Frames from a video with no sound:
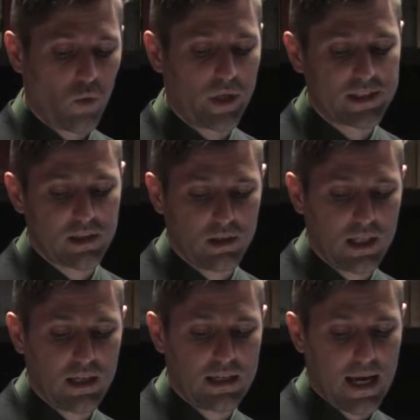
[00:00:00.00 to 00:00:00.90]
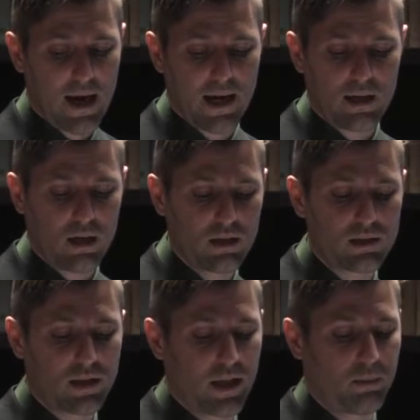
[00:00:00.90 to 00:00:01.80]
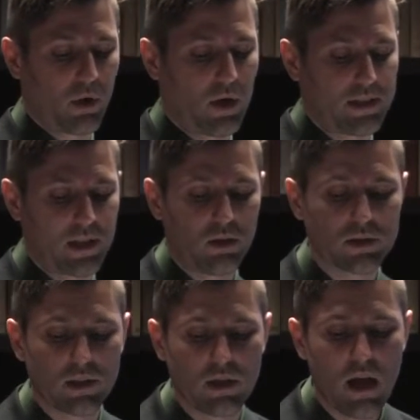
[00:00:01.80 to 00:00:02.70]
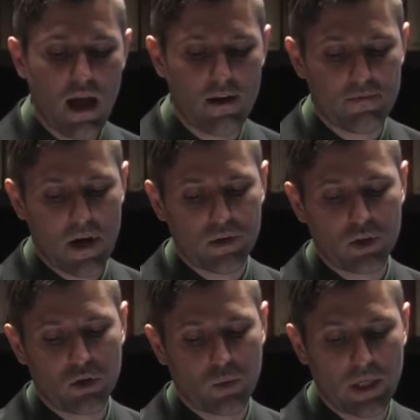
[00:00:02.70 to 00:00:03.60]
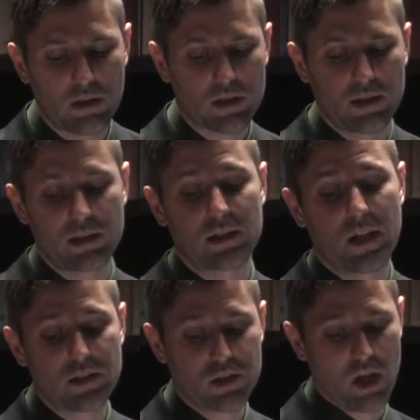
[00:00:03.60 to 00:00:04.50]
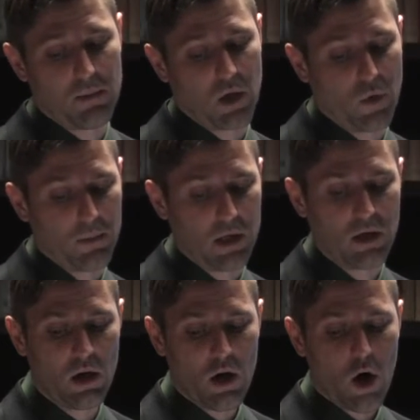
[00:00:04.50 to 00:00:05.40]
Recently, gay icons like Perez Hilton have founded careers on slut-shaming women,